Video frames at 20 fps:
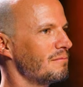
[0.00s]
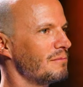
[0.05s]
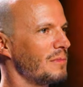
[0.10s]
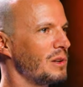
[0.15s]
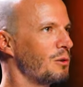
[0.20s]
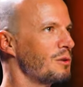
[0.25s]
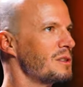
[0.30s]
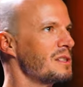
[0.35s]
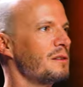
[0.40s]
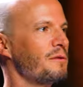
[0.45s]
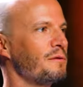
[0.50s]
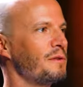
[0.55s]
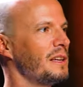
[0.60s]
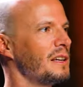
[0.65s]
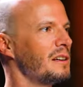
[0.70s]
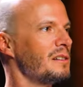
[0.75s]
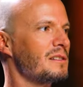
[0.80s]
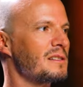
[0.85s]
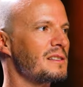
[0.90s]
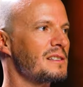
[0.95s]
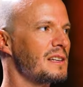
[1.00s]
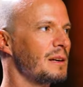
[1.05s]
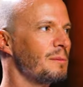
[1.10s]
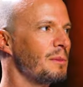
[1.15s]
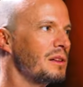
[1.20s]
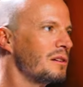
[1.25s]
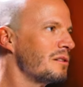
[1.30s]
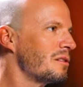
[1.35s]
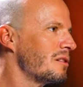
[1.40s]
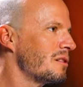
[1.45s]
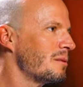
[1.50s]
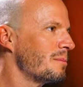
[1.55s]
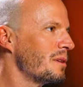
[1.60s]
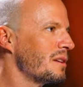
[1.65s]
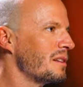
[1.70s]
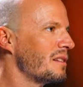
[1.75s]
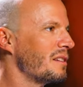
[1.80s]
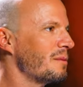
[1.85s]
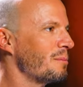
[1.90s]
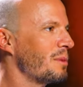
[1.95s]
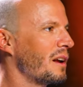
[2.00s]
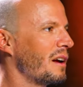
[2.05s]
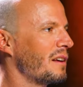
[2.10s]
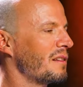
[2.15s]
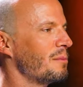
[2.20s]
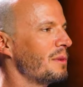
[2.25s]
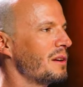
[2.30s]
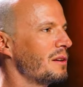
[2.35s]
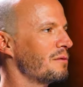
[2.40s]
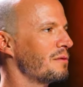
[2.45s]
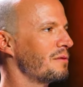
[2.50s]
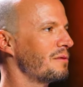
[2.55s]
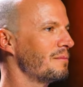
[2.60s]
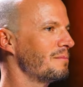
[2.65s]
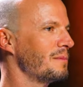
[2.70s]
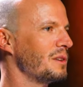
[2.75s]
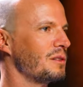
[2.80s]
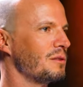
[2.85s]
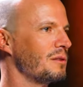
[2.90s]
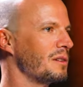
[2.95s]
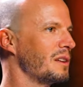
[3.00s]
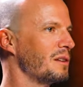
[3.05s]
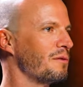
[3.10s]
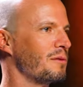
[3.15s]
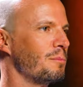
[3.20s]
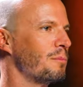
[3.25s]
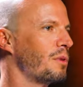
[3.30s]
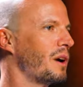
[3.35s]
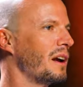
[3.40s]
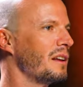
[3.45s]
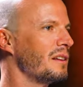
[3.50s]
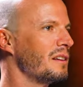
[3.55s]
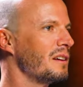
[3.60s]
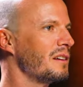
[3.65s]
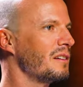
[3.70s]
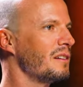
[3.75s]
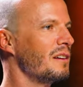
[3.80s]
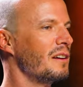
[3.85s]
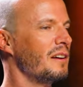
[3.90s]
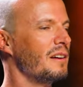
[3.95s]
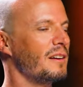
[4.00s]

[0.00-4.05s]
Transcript: looks and feels similar, but but has a bit of you know a different branding,